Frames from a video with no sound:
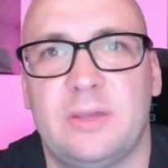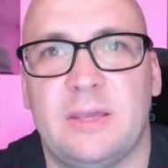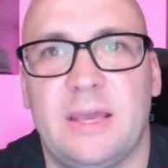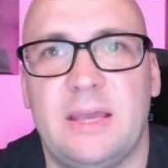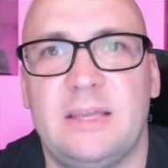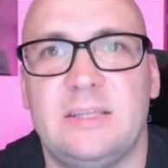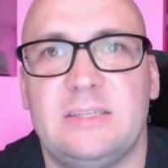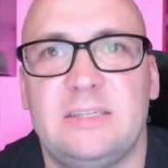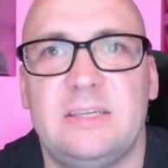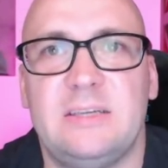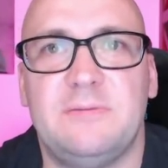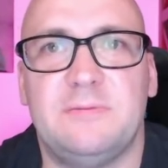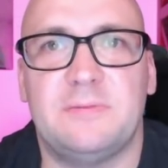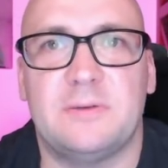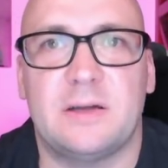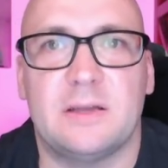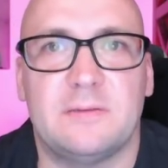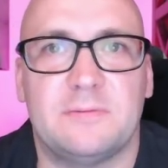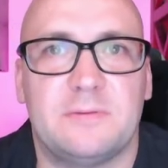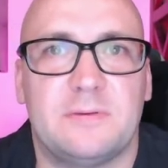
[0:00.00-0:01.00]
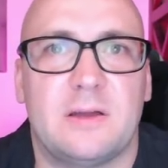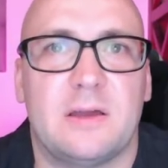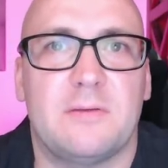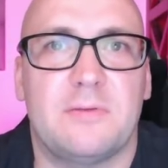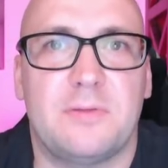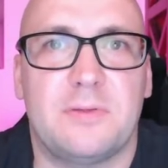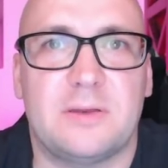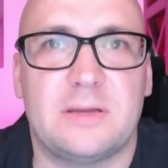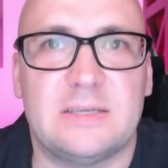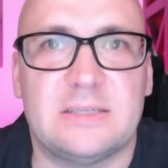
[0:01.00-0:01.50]

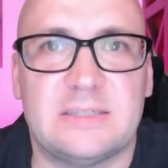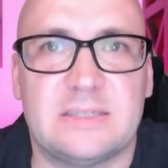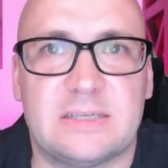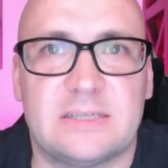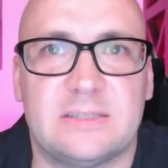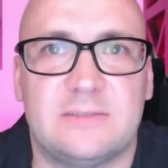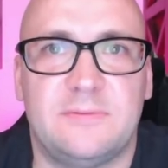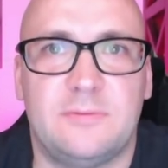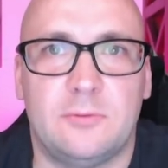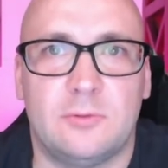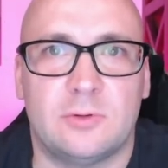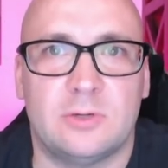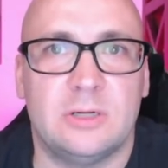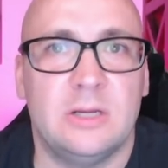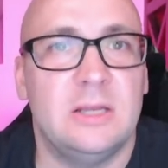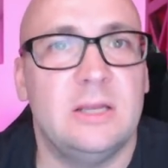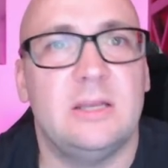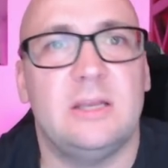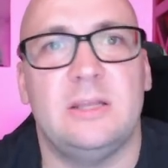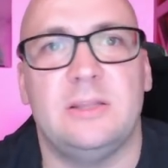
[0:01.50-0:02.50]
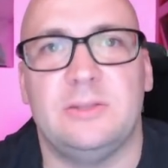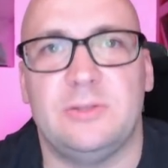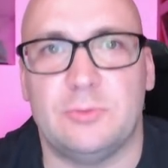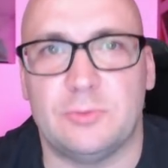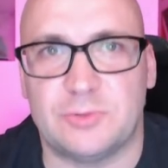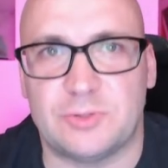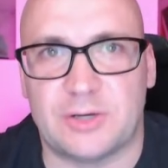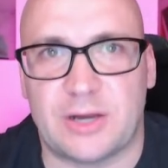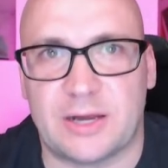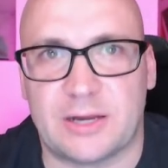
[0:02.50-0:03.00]
KT55364 in
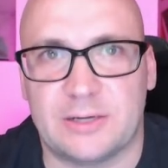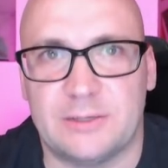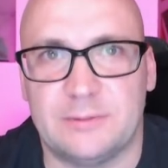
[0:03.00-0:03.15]
YouTrack.